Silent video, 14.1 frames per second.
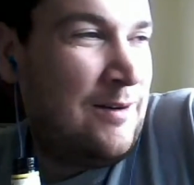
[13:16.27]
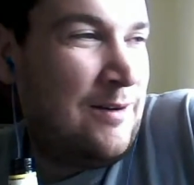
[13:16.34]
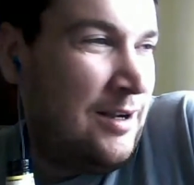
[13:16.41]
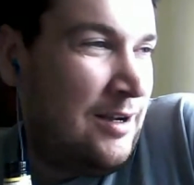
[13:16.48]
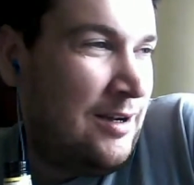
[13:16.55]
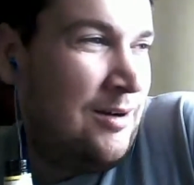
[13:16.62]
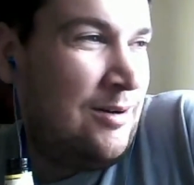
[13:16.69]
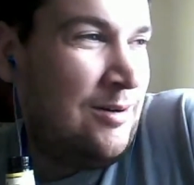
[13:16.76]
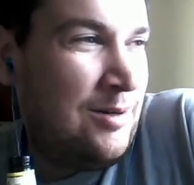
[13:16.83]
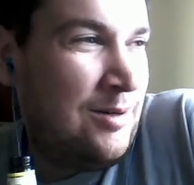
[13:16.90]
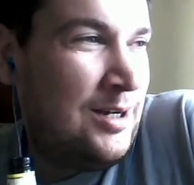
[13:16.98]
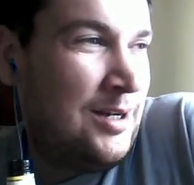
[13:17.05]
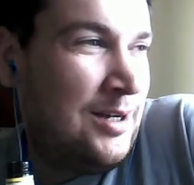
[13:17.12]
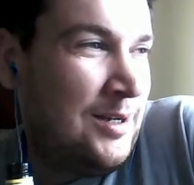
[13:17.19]
I don't
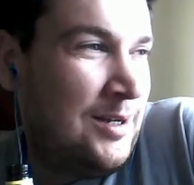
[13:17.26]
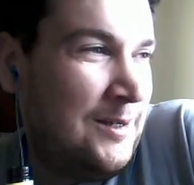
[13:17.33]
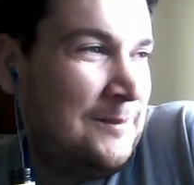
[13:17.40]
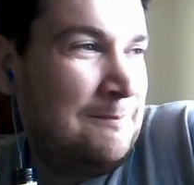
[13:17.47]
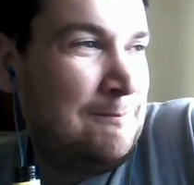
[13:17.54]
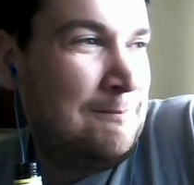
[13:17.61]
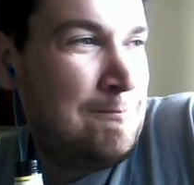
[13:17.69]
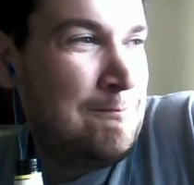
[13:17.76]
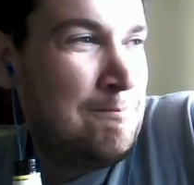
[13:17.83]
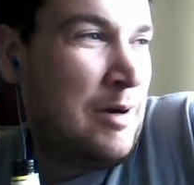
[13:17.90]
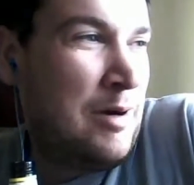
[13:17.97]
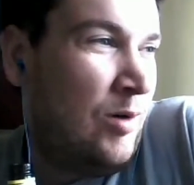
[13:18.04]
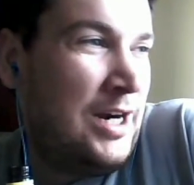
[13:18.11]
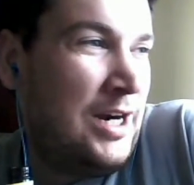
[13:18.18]
know,
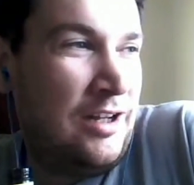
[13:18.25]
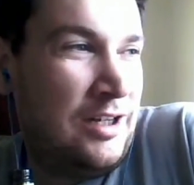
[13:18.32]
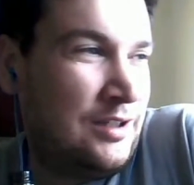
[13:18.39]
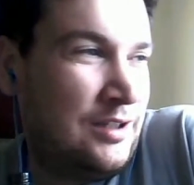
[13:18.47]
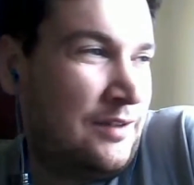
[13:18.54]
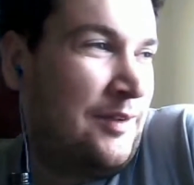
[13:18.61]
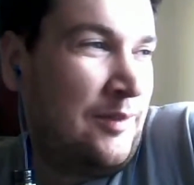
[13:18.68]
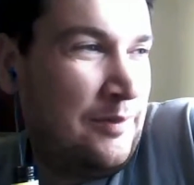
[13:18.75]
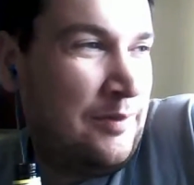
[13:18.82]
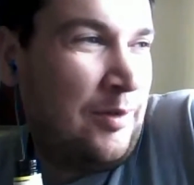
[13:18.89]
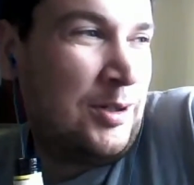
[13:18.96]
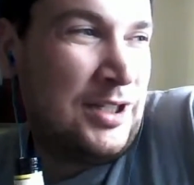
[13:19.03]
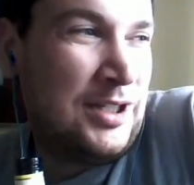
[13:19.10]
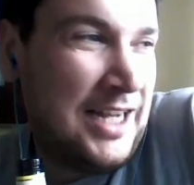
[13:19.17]
marijuana laws are
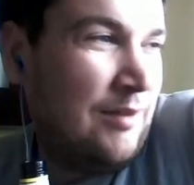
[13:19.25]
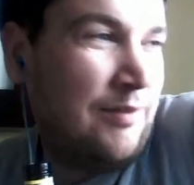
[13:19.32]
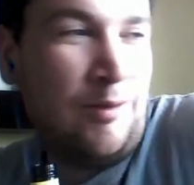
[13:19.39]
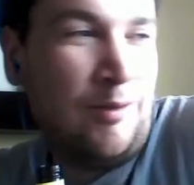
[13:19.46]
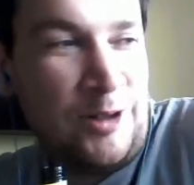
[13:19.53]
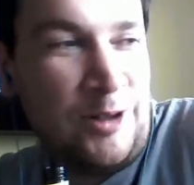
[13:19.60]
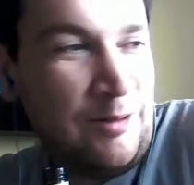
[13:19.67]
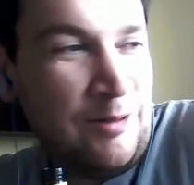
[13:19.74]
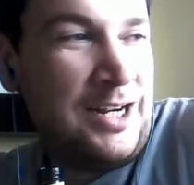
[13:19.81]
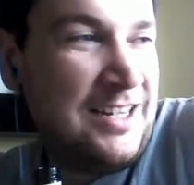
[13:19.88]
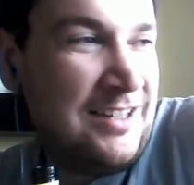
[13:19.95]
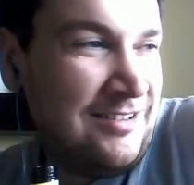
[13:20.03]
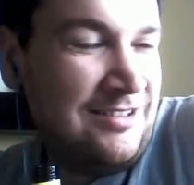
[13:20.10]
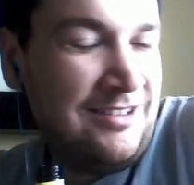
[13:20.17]
enforced in California
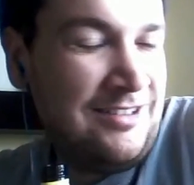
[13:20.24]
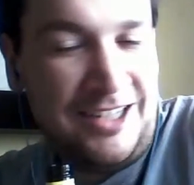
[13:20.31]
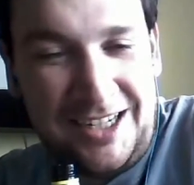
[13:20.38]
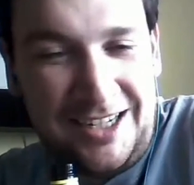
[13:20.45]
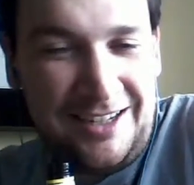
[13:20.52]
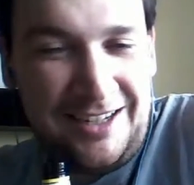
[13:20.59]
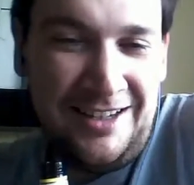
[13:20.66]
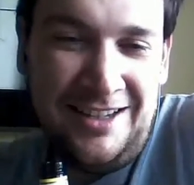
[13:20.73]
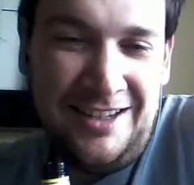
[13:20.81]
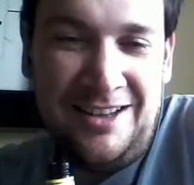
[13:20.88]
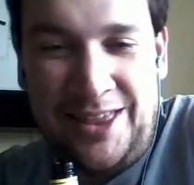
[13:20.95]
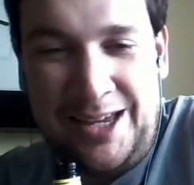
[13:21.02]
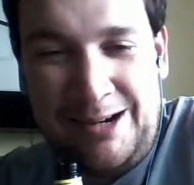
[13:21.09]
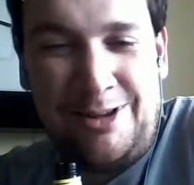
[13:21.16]
right now. Like
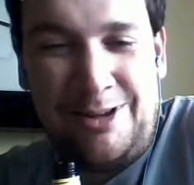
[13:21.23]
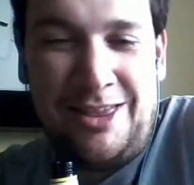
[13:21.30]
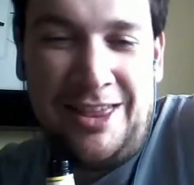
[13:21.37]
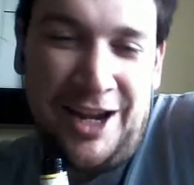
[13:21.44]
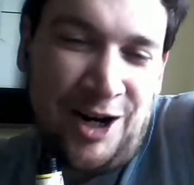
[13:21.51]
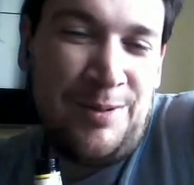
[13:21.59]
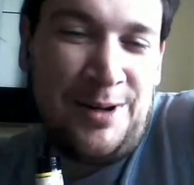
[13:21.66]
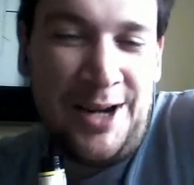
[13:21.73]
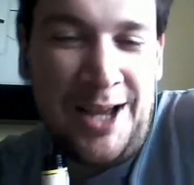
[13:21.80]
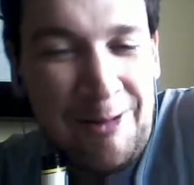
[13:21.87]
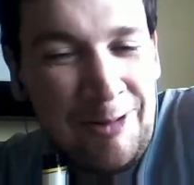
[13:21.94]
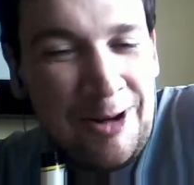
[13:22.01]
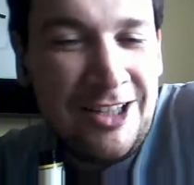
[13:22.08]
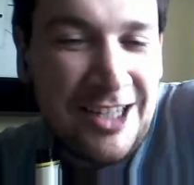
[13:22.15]
they were there,
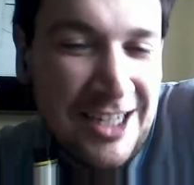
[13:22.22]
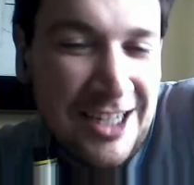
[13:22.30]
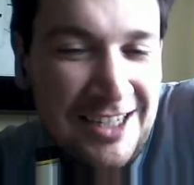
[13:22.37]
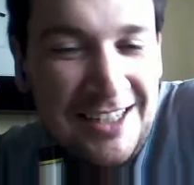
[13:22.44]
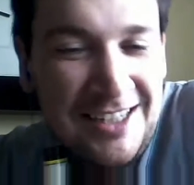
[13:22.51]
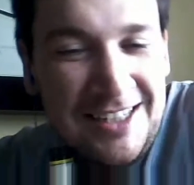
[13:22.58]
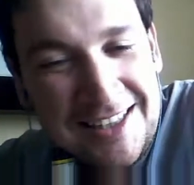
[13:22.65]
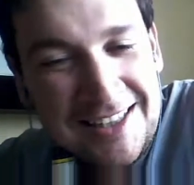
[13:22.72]
but not really.